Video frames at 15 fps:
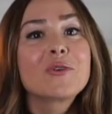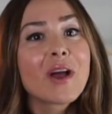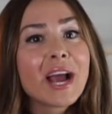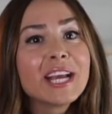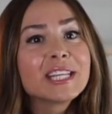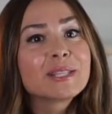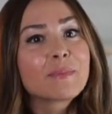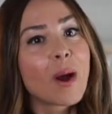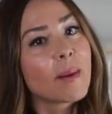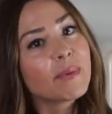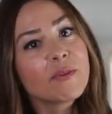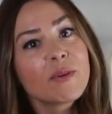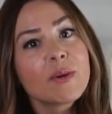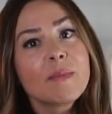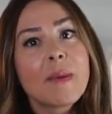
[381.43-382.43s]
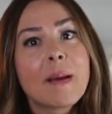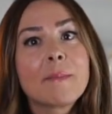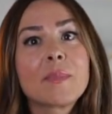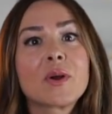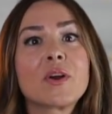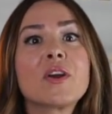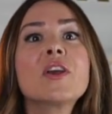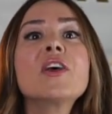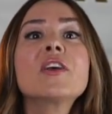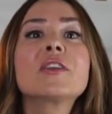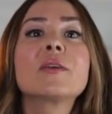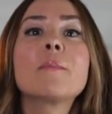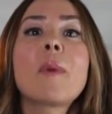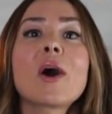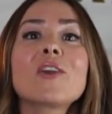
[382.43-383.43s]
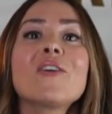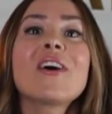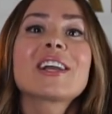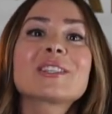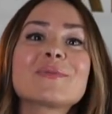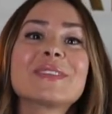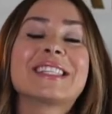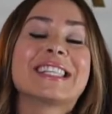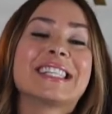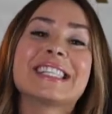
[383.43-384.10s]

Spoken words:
guys probably remember the Model X was the